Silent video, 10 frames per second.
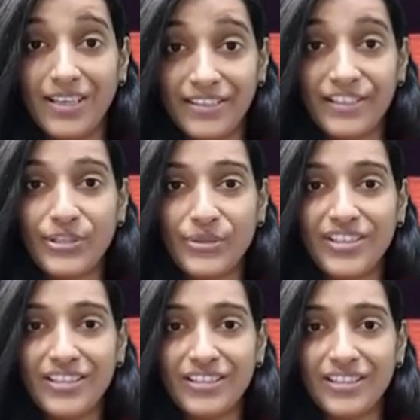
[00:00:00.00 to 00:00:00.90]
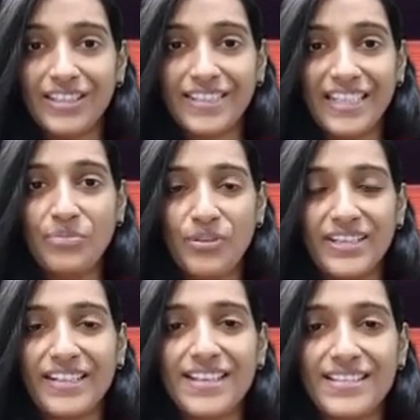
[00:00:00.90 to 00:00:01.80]
Did you hear a deep
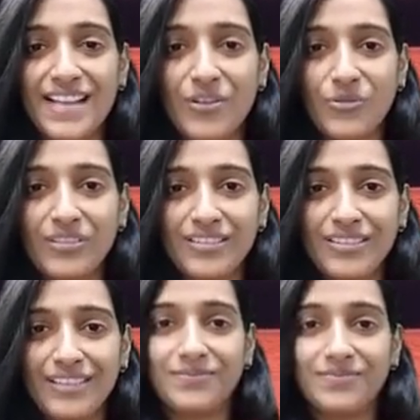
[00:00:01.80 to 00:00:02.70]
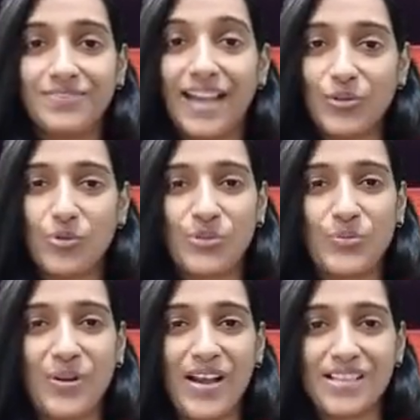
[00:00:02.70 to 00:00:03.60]
ringing sound? That was a
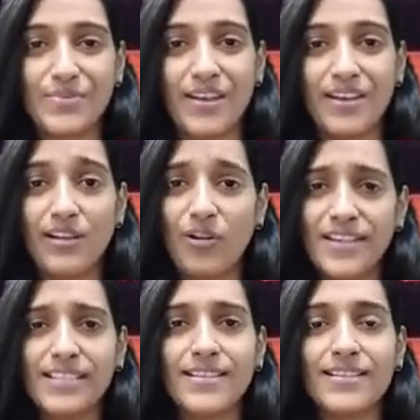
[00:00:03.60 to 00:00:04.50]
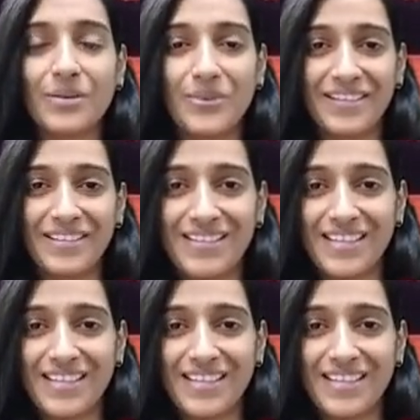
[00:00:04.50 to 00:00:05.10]
brass bell. Now let's hear some other